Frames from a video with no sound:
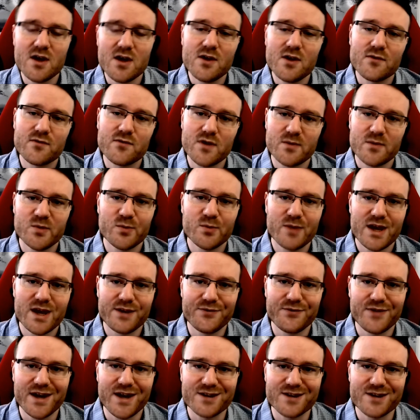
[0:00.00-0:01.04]
from your
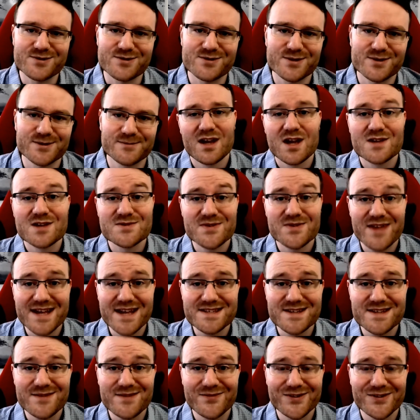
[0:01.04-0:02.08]
manufacturer. So that's
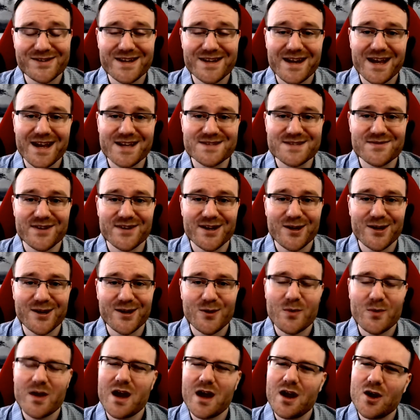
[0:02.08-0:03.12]
it for today's video.
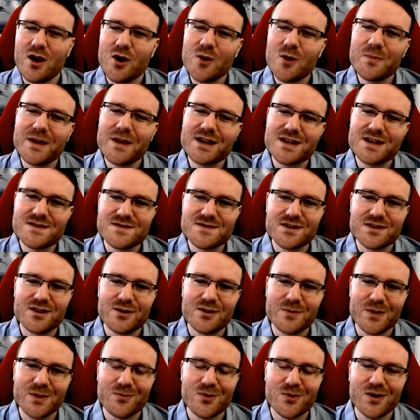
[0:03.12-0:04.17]
I hope that gives you a little
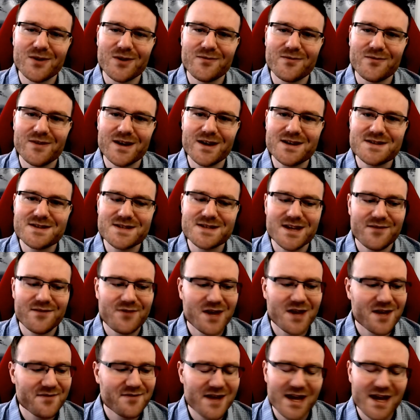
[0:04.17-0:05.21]
bit more advice. If you
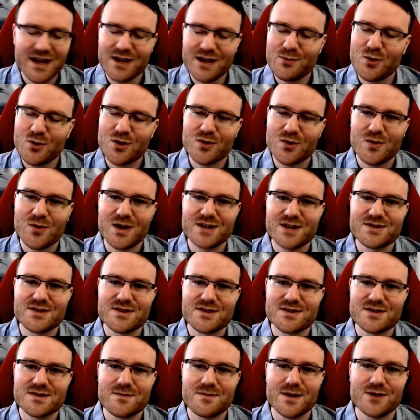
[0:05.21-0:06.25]
have any more
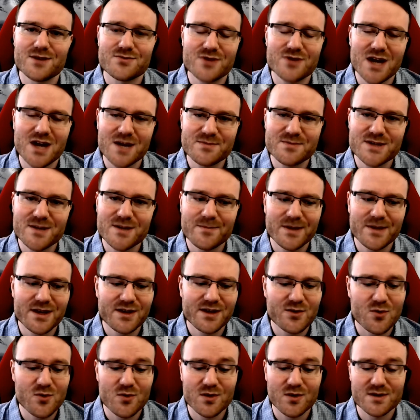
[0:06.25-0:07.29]
questions about
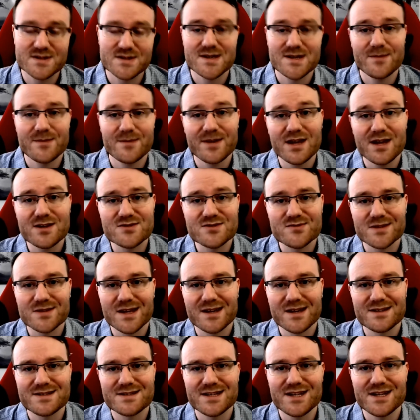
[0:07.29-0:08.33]
dropshipping or something else
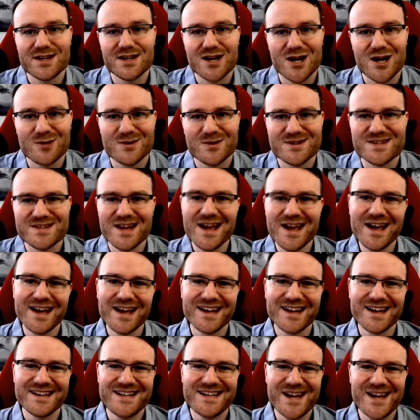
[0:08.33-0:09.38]
related to e-commerce,
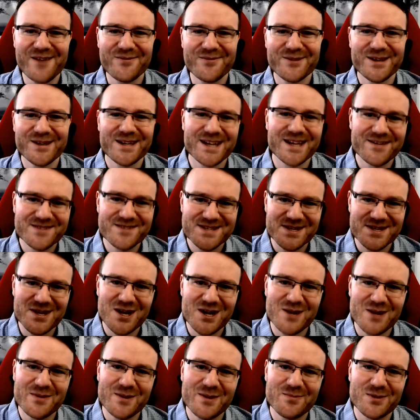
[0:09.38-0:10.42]
definitely give us a
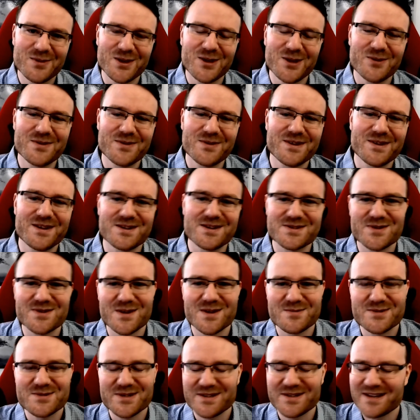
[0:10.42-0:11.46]
comment below in the
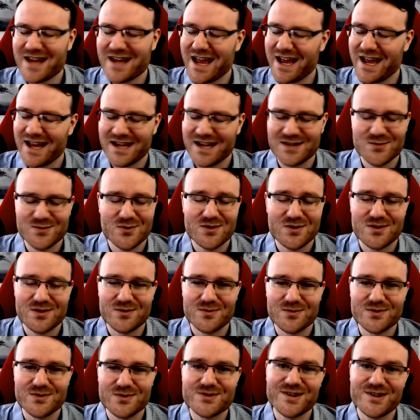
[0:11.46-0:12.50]
description, and
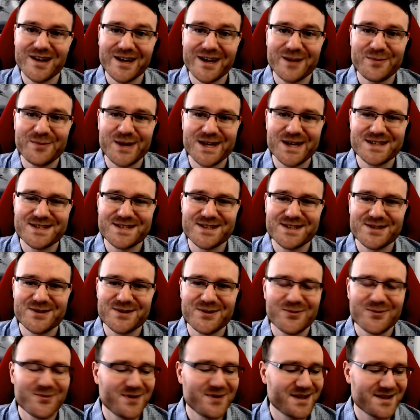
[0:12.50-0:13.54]
we'll try and get back to you
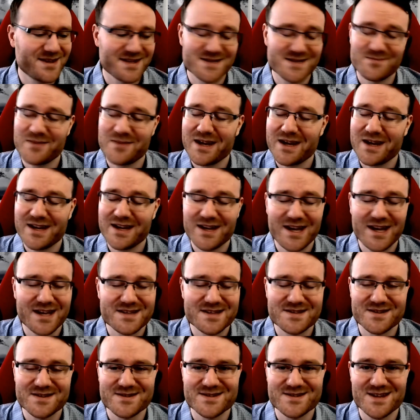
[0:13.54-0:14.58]
with as many
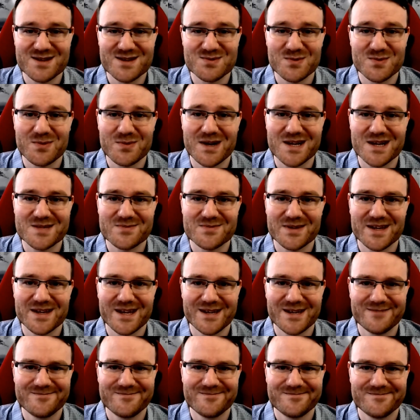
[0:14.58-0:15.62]
answers as we possibly
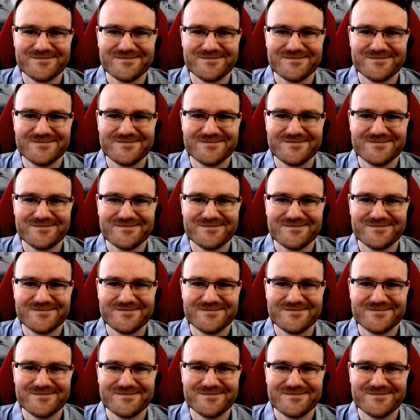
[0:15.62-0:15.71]
can.